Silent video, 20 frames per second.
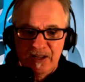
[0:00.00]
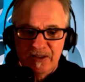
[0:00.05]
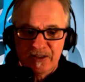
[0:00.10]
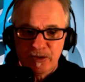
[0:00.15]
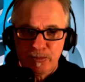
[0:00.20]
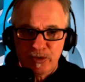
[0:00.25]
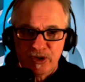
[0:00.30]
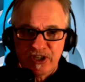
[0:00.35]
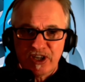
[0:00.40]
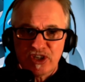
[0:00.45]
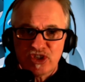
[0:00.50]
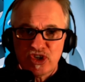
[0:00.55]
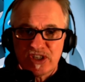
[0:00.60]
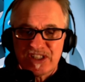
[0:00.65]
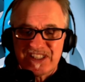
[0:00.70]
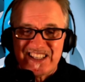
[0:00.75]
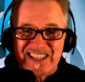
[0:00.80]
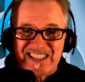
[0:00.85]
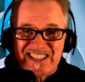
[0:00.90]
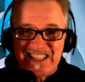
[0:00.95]
The
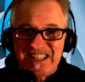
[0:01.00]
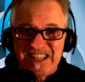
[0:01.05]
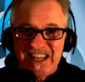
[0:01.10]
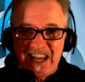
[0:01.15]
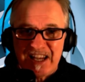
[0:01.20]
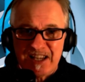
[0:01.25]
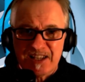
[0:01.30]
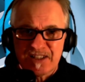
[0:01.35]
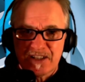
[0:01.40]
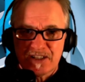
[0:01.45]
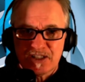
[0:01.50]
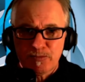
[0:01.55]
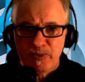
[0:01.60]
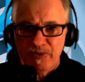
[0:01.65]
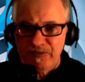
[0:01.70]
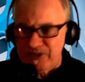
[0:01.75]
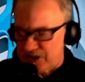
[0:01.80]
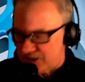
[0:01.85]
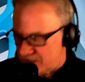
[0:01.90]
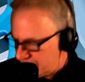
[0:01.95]
prodigious T.S. Spivet.